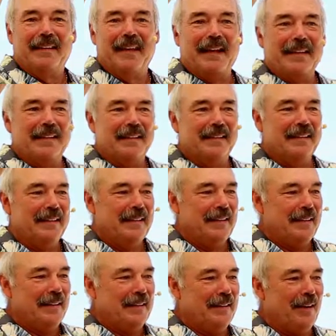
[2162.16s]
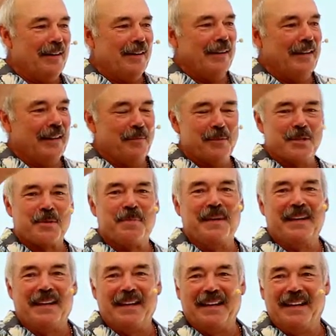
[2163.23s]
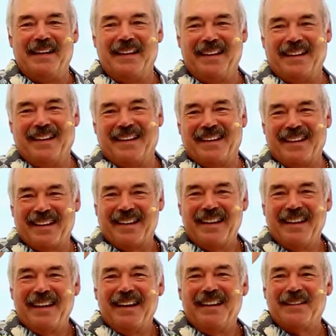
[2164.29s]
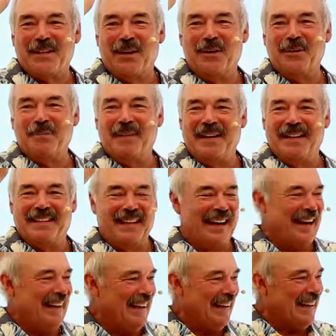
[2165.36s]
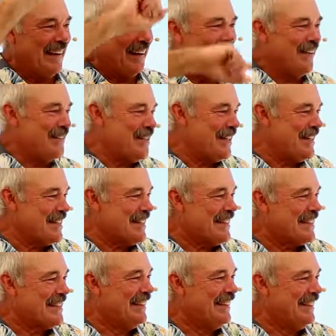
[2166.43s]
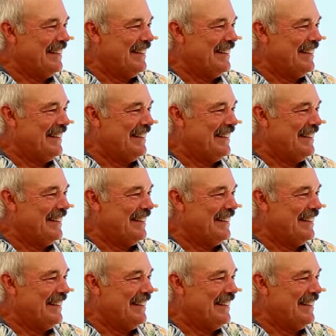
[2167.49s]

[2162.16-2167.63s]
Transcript: that donkey that was speaking told me that I needed to know Jesus.